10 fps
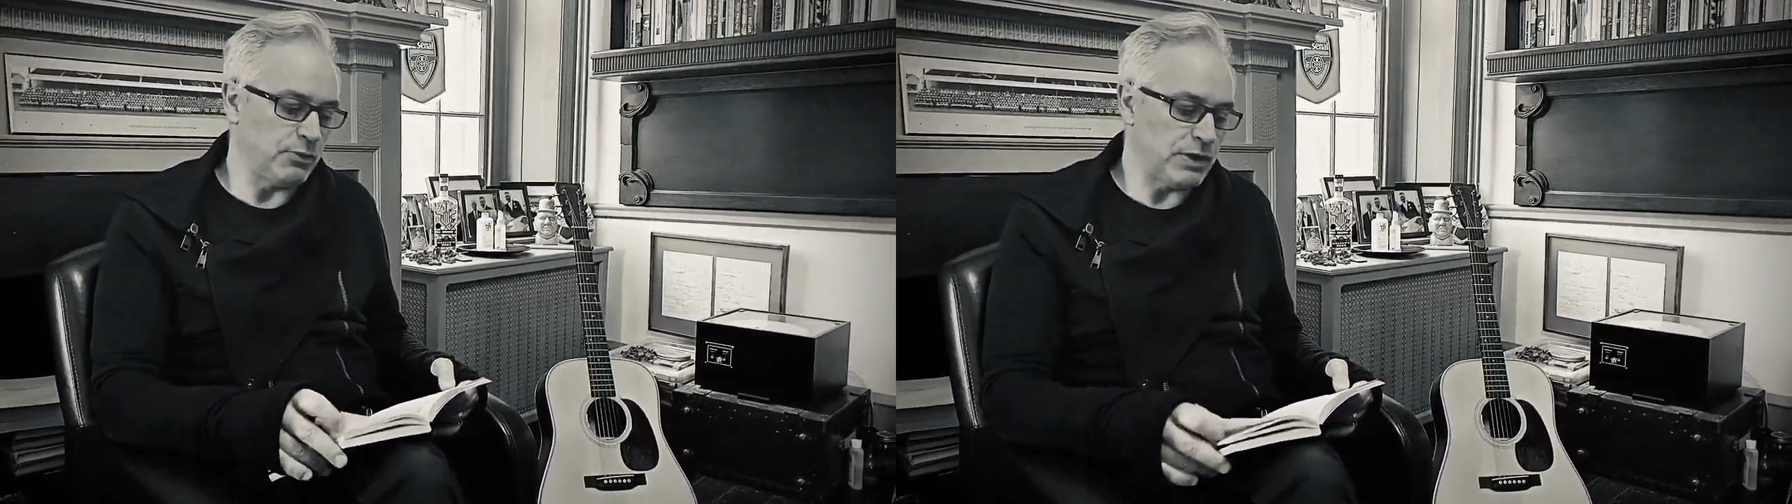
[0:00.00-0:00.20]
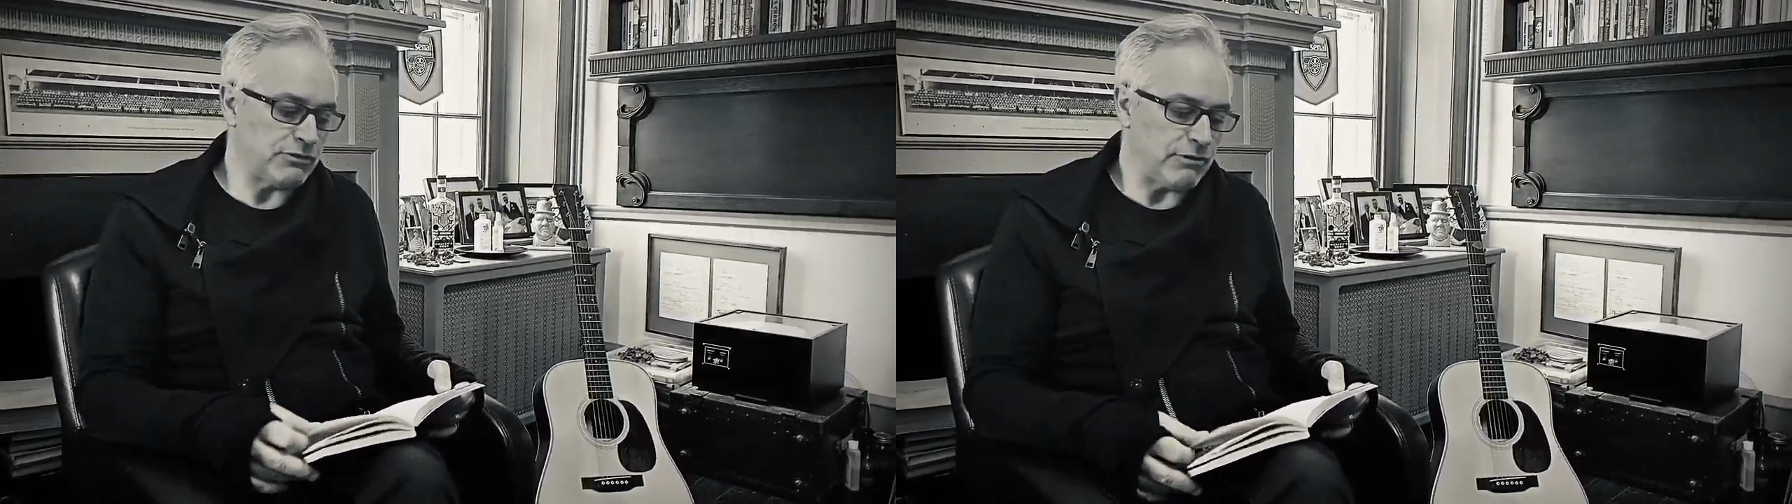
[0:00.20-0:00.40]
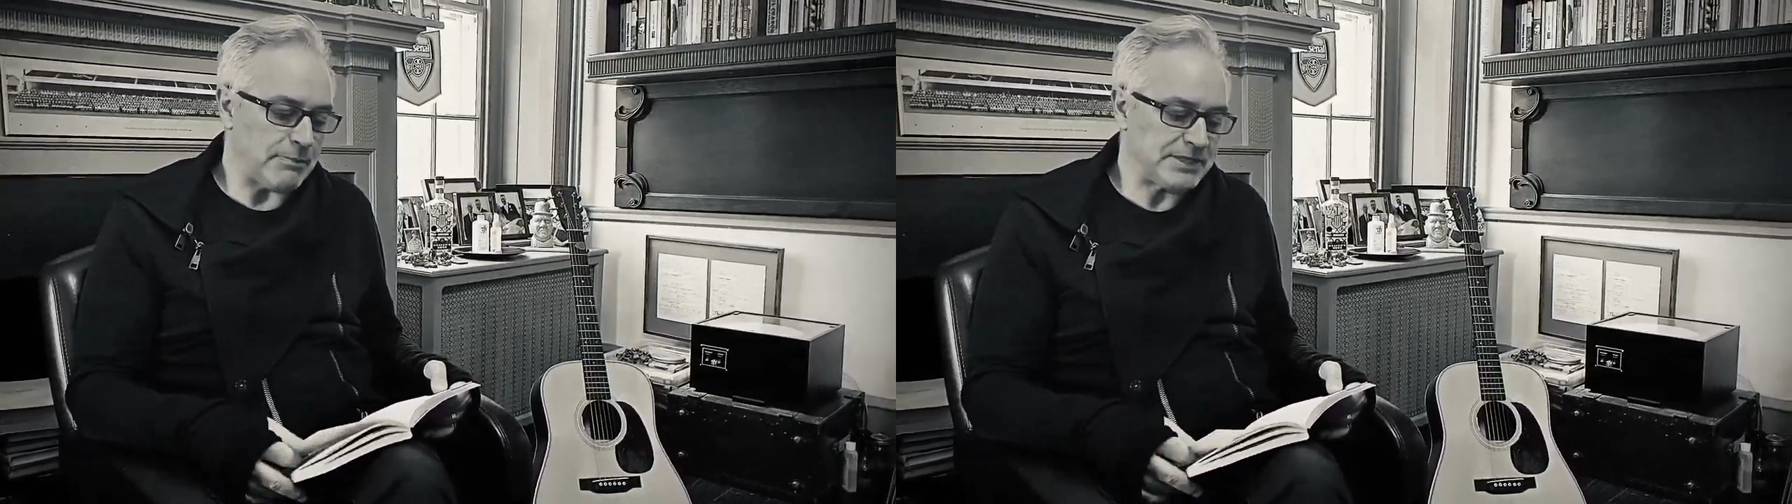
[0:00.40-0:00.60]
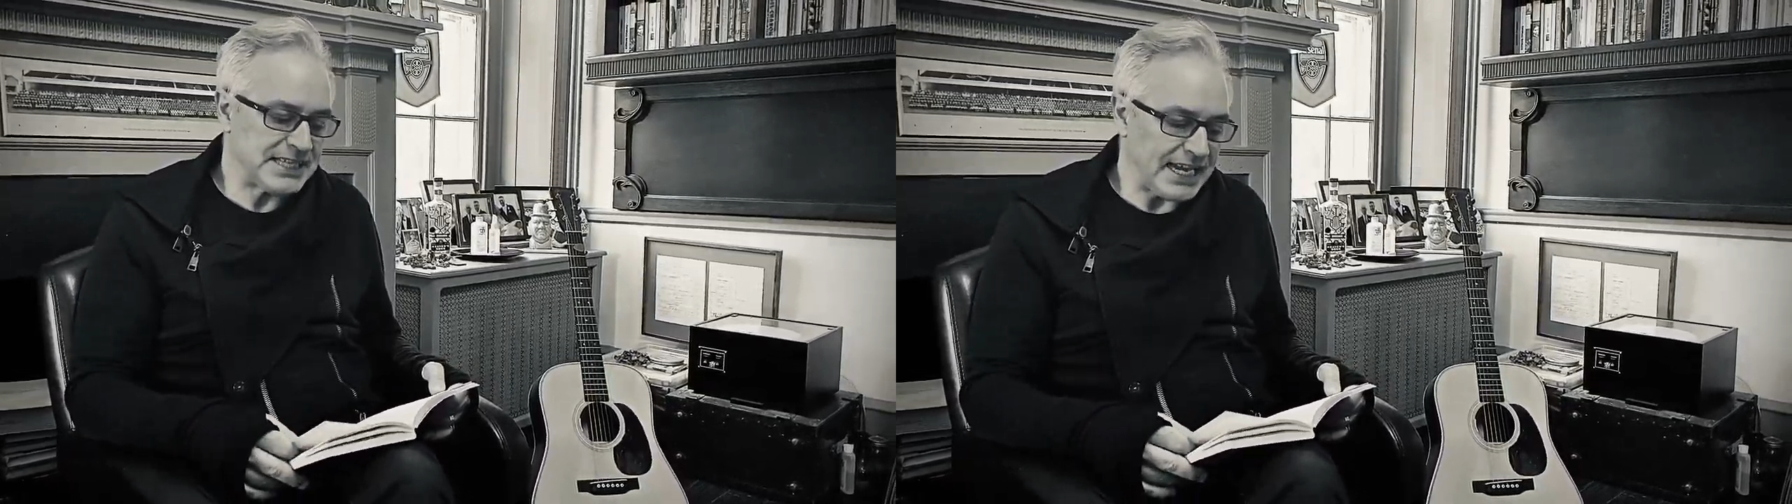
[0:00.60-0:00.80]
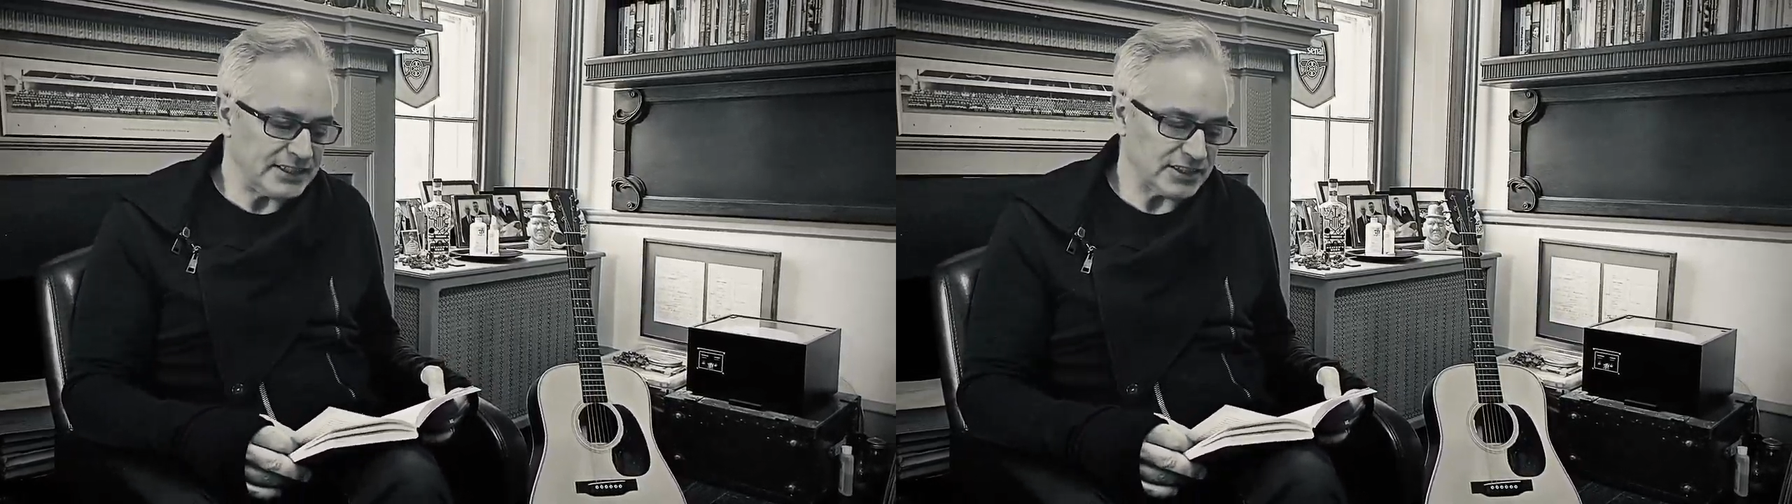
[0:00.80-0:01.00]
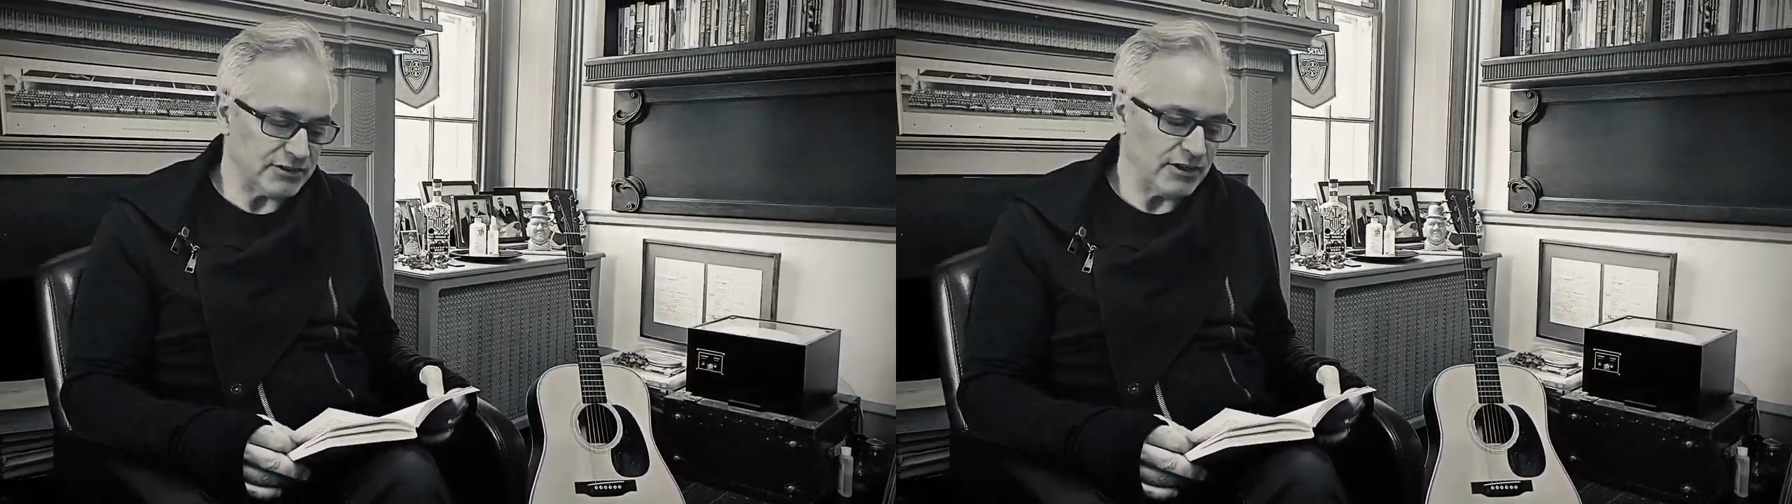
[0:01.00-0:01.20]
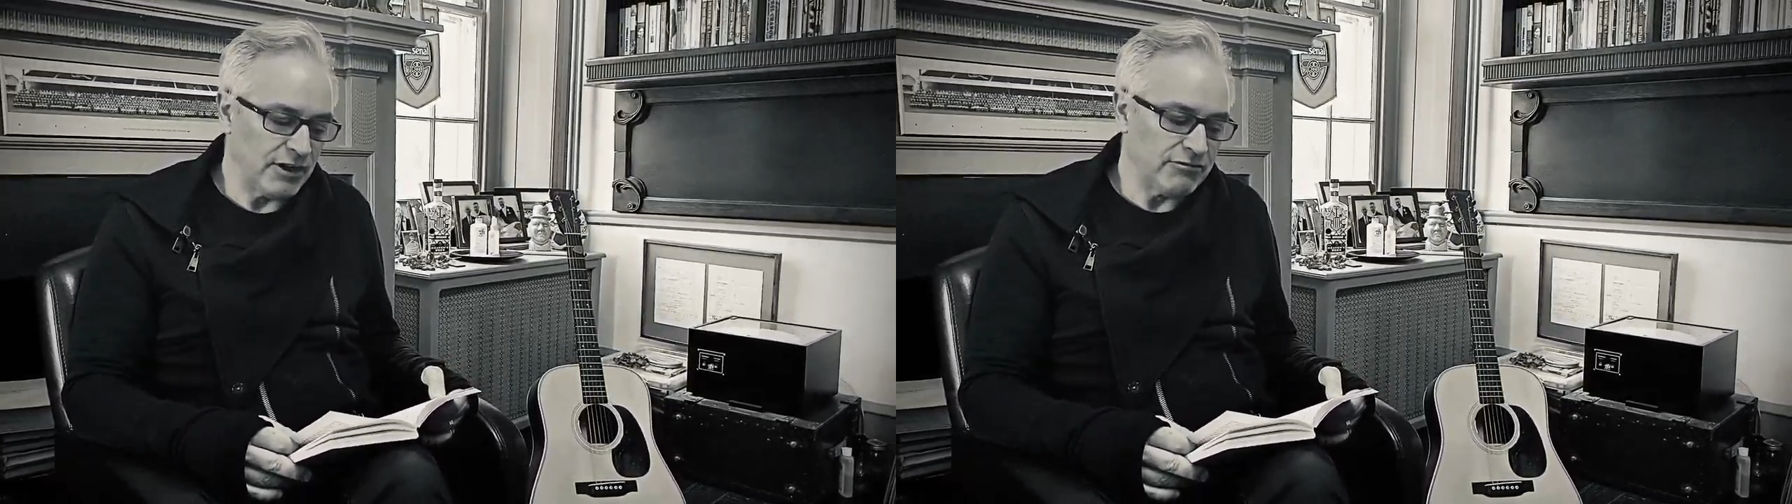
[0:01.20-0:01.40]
with reputation